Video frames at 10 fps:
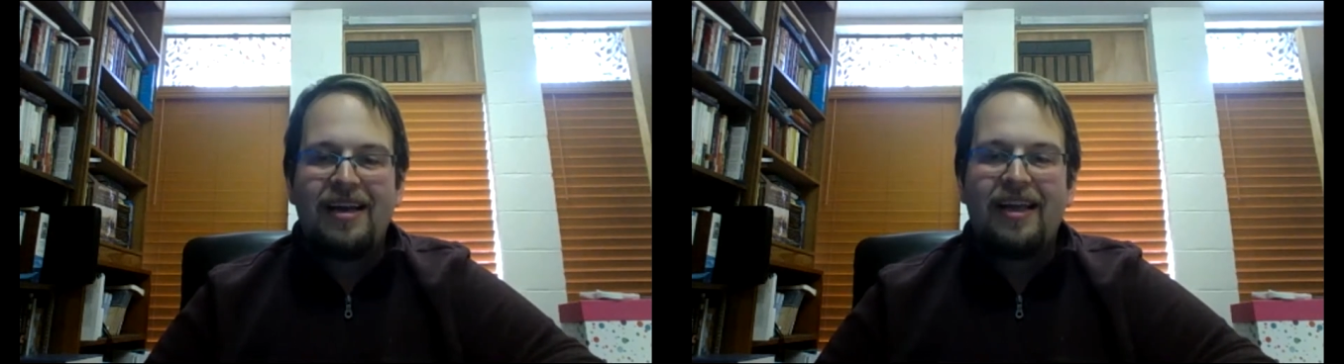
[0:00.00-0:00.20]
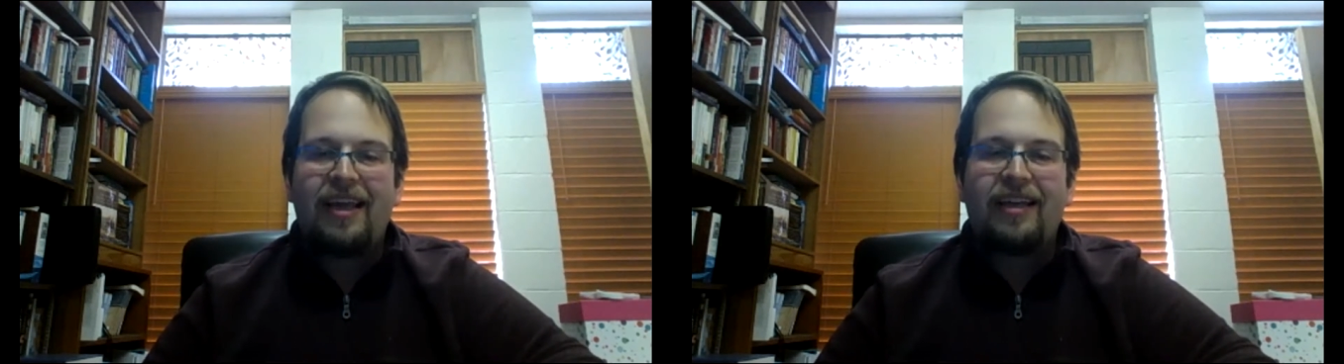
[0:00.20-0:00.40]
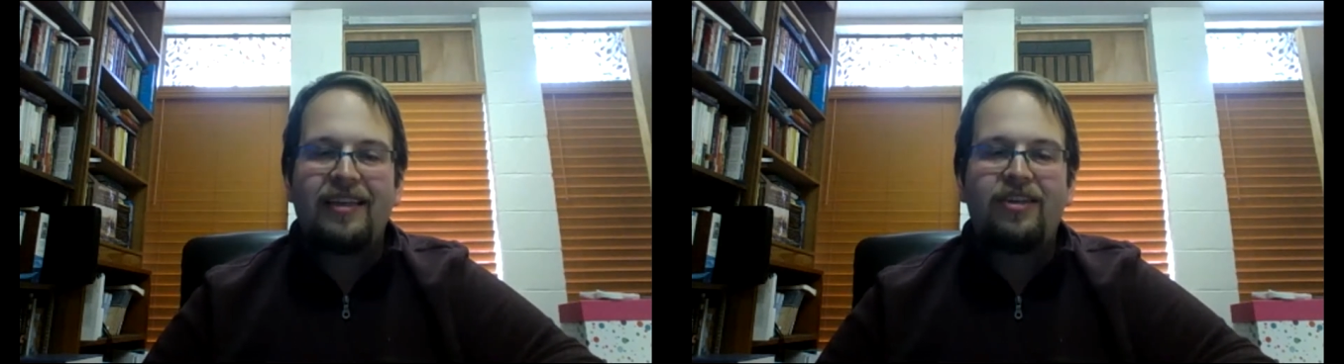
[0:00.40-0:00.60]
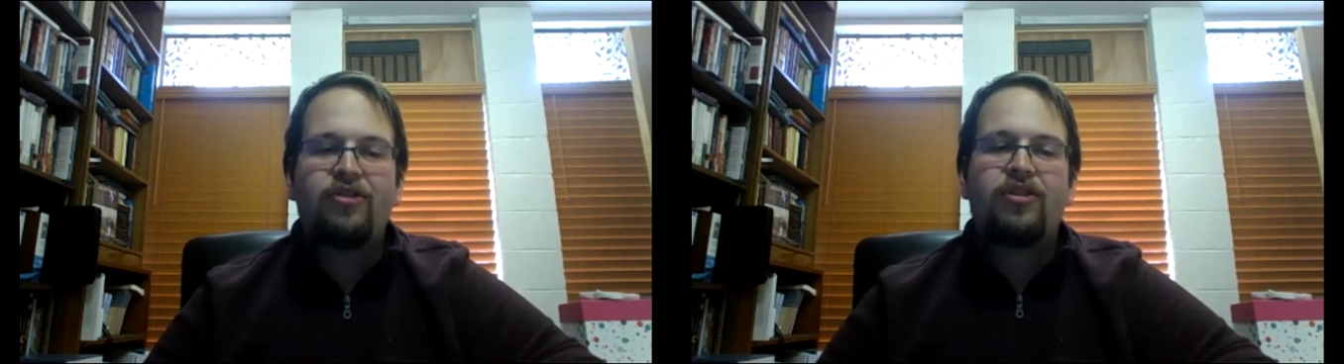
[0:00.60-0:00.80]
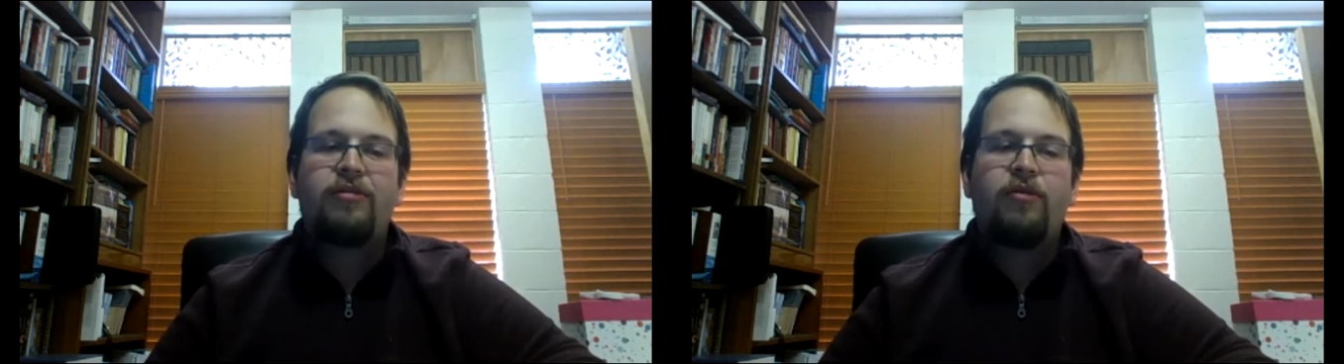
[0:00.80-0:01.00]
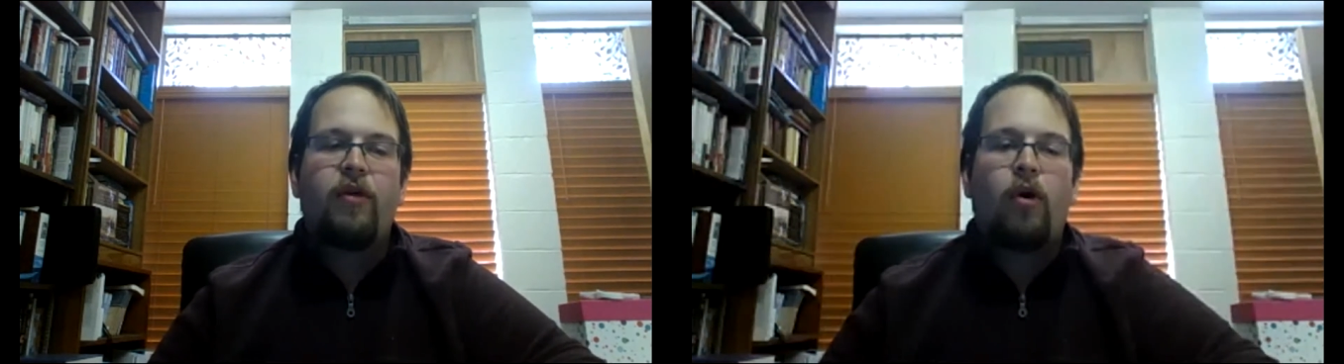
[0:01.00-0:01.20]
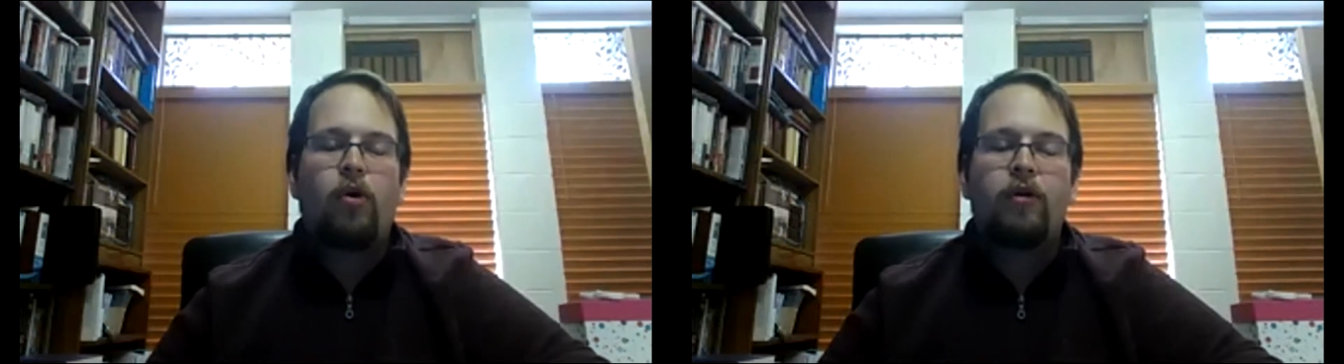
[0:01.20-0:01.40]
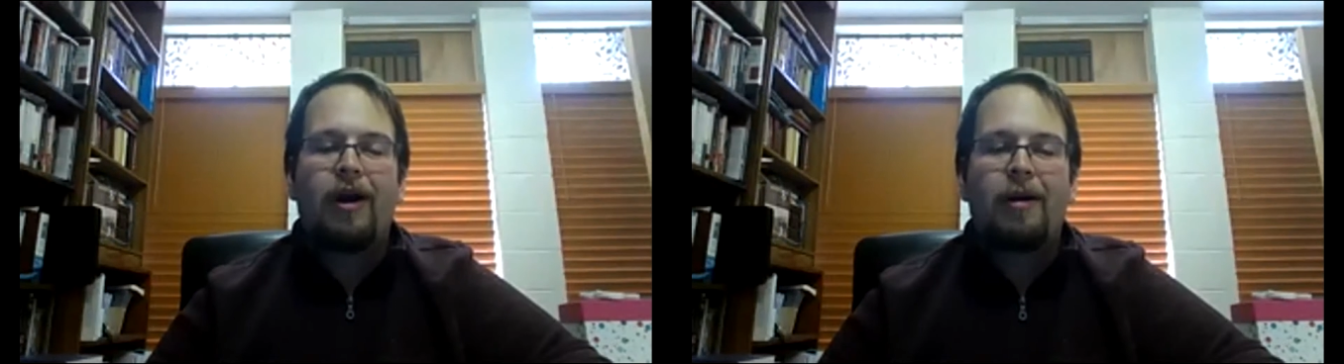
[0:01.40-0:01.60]
He continues to move
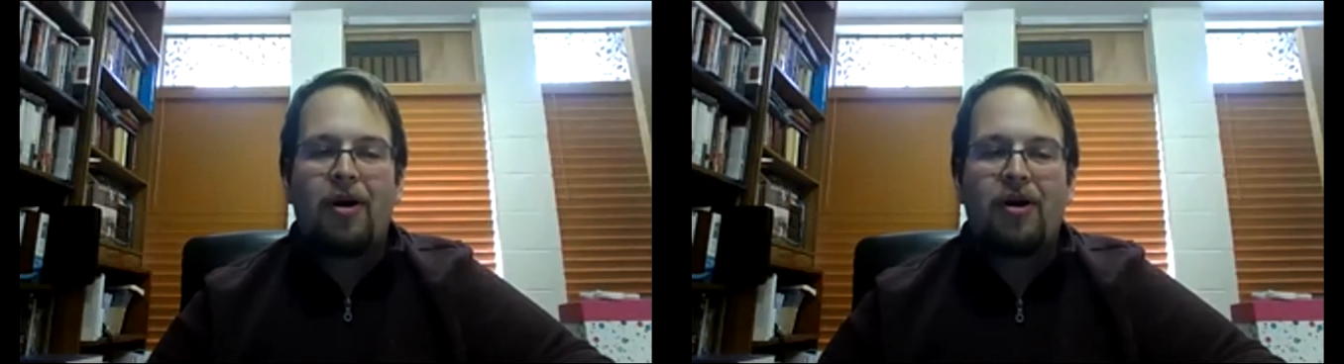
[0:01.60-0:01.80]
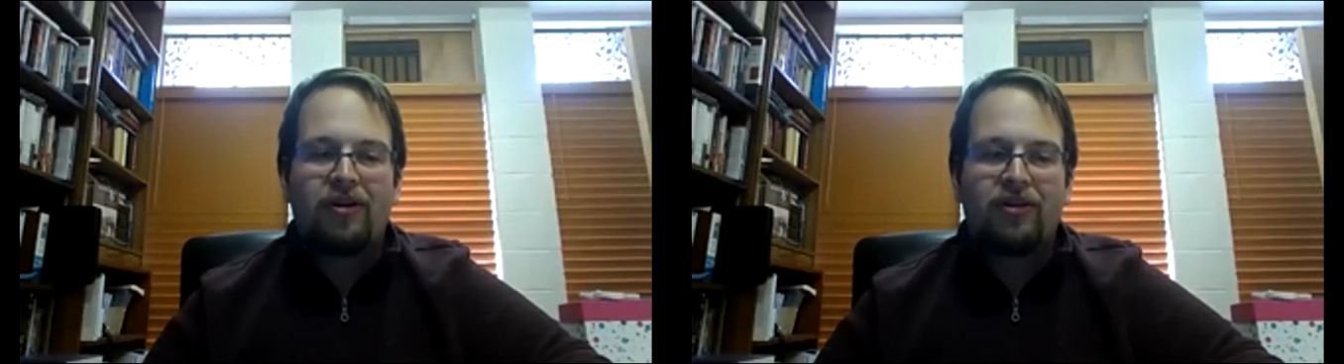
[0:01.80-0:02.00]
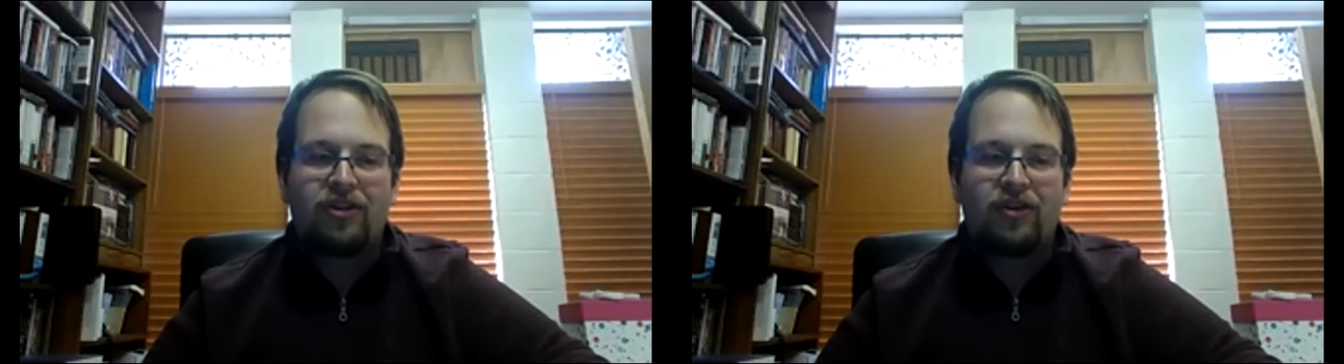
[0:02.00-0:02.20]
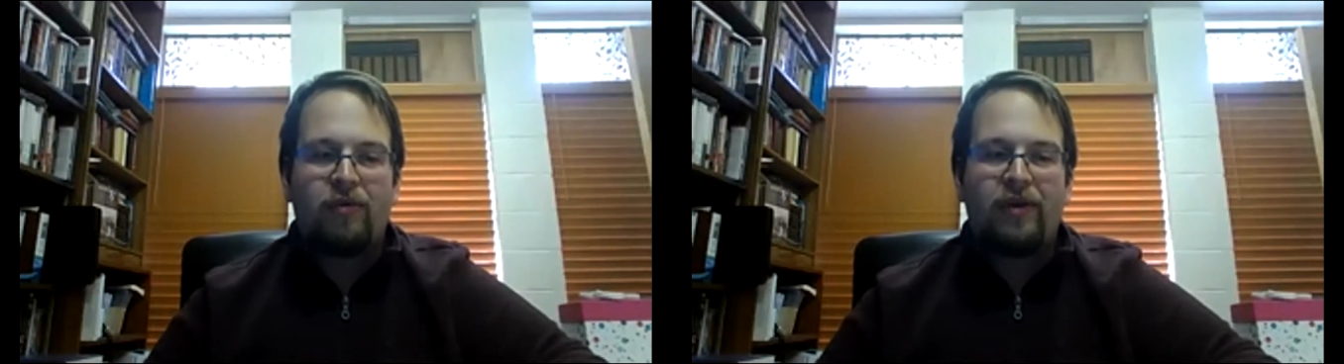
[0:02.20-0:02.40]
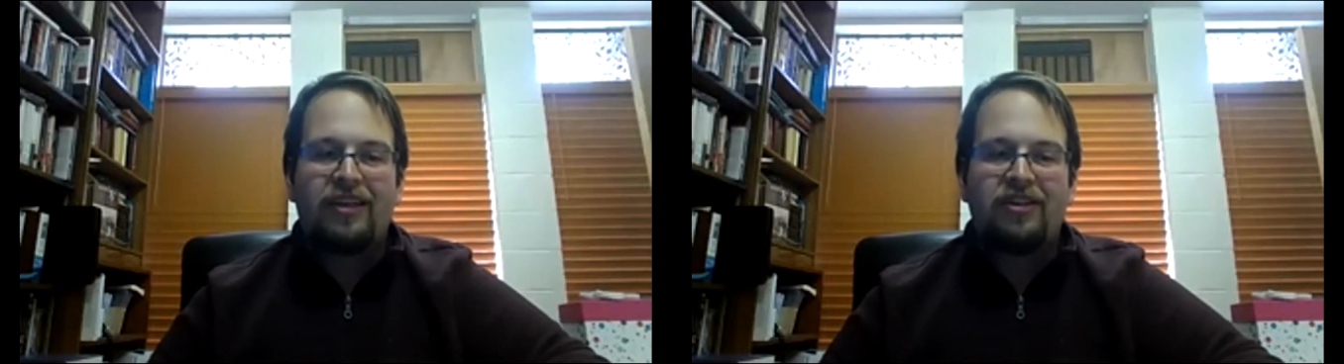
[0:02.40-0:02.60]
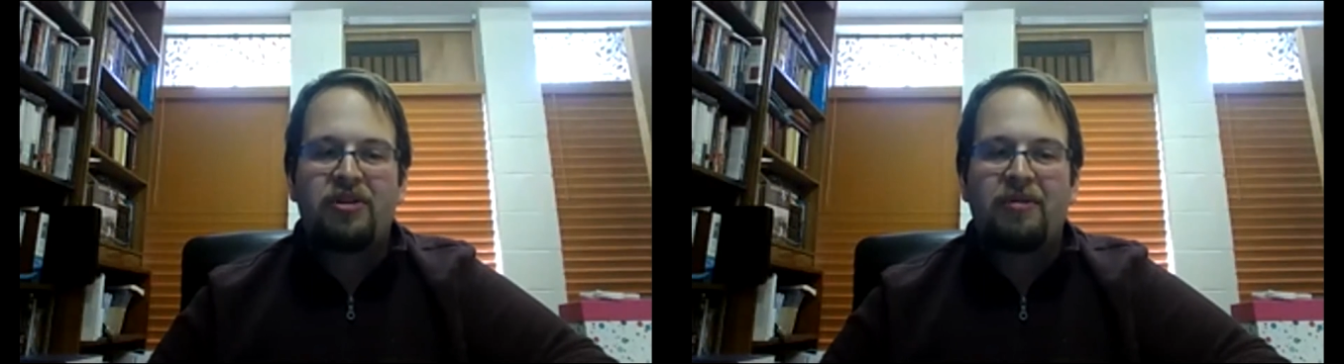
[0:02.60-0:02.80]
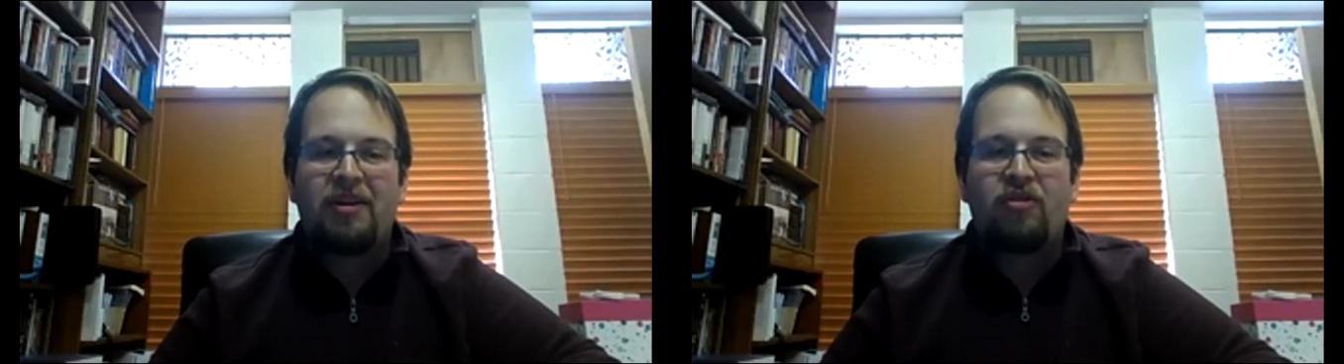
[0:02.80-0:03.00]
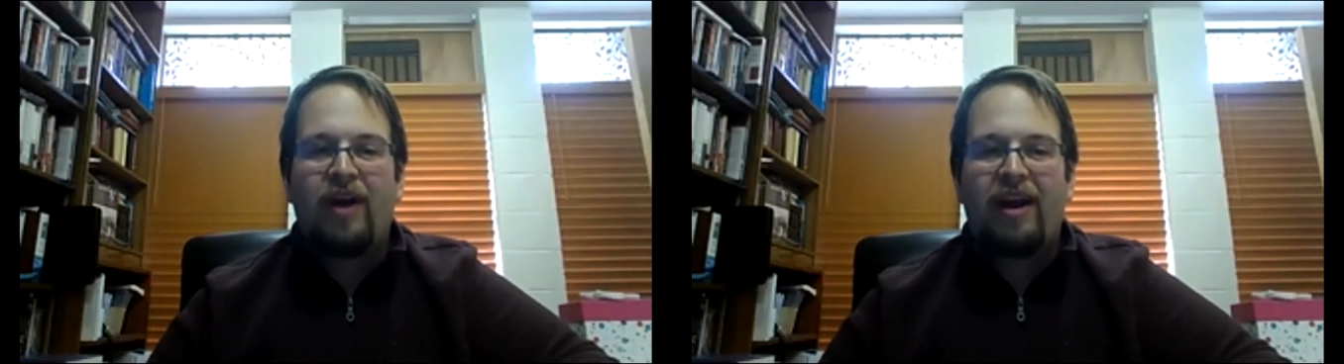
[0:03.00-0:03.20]
all of our parts so that we can do
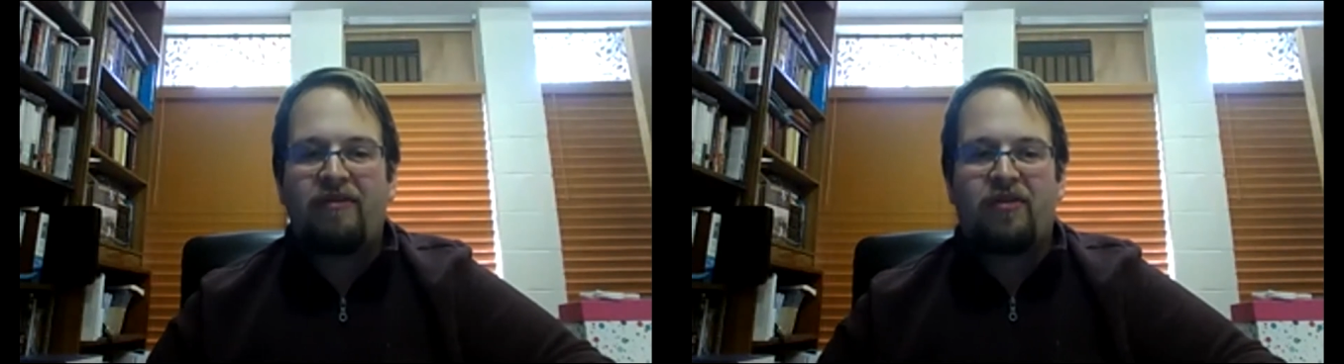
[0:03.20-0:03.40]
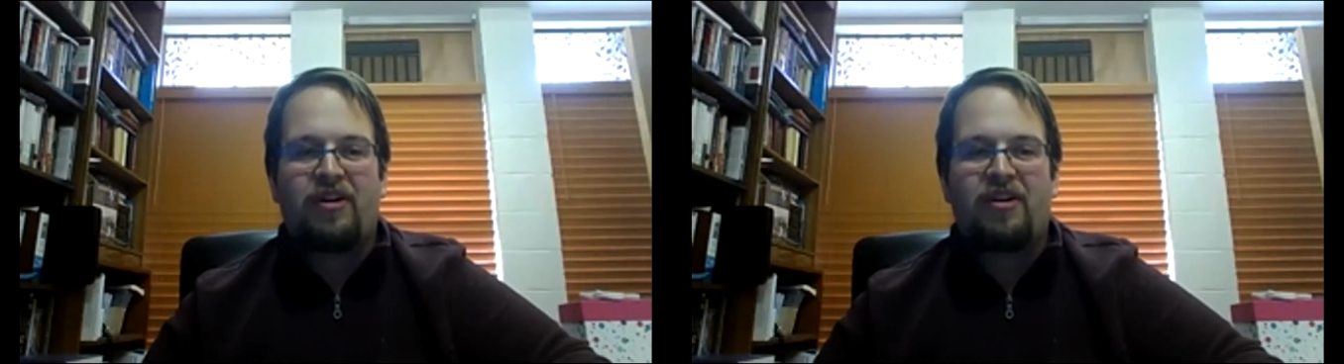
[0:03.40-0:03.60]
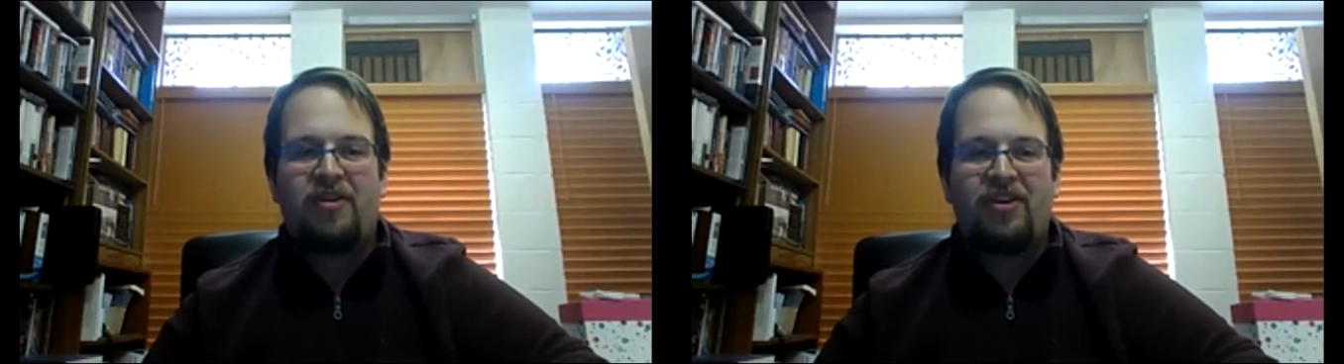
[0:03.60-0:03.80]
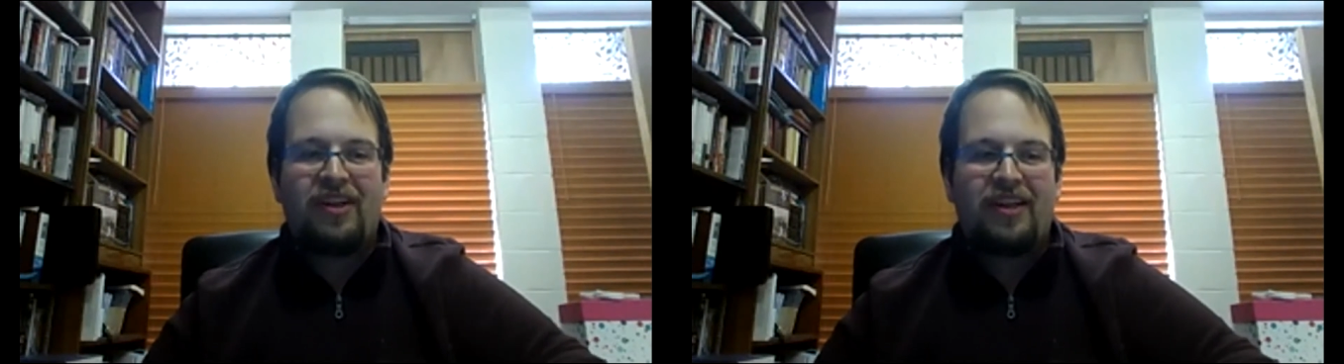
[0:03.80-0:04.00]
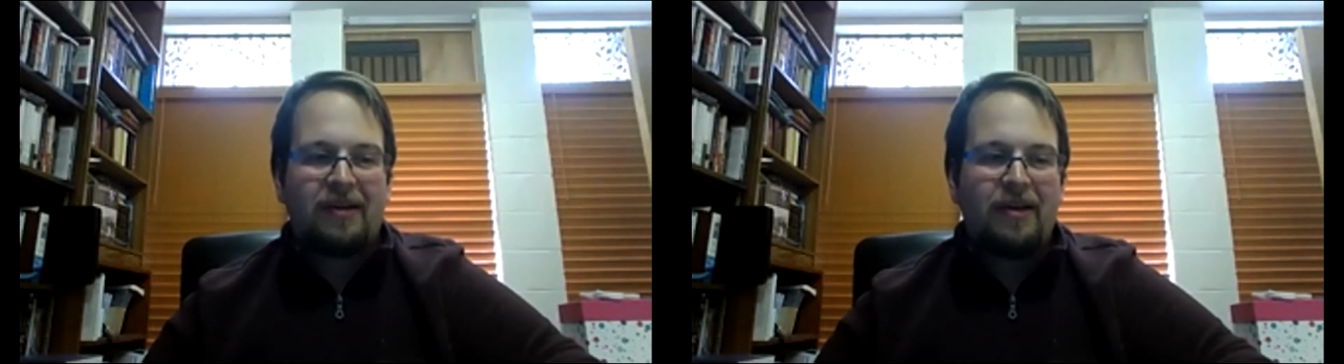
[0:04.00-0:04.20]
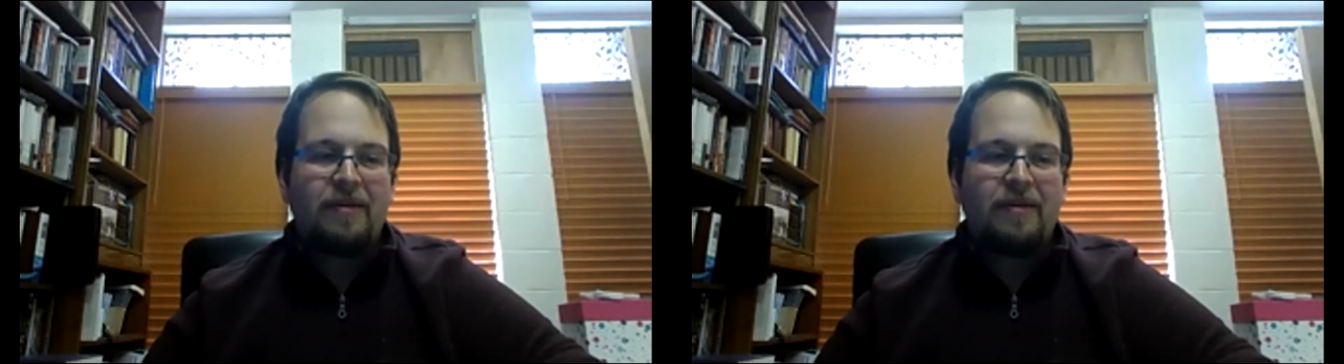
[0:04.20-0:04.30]
something great for our community.